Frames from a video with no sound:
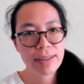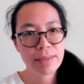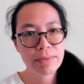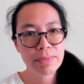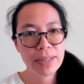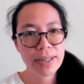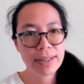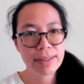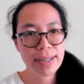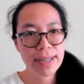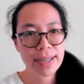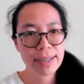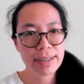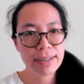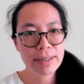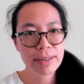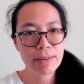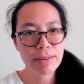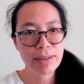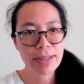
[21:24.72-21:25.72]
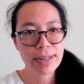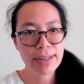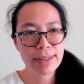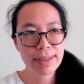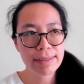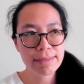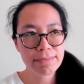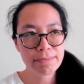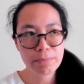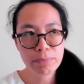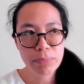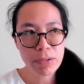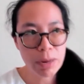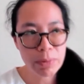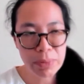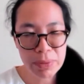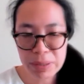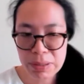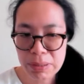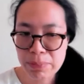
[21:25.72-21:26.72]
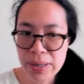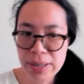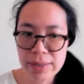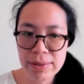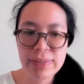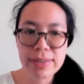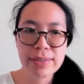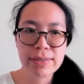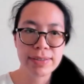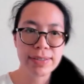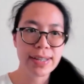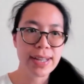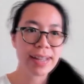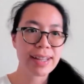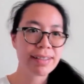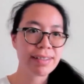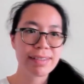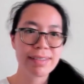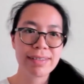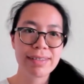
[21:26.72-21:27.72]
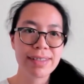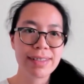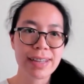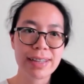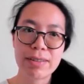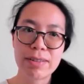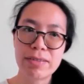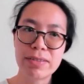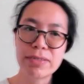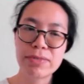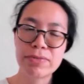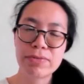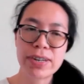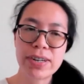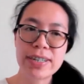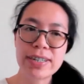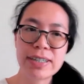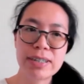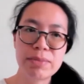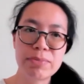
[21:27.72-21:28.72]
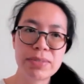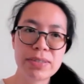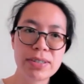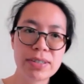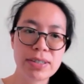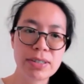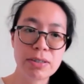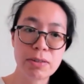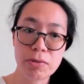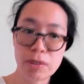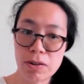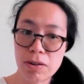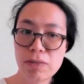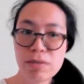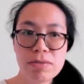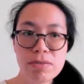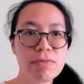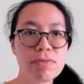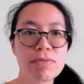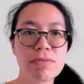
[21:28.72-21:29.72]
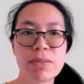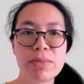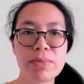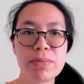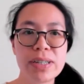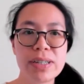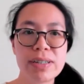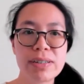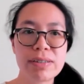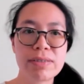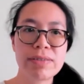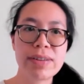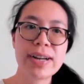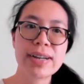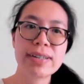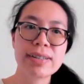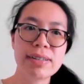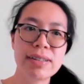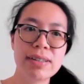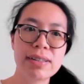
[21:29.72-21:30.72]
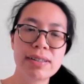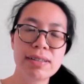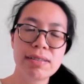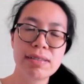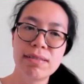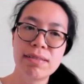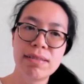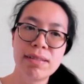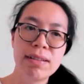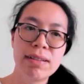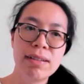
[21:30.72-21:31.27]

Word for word: I mean, and I, you know, and I probably better to let like those friendships just grow from the interactions.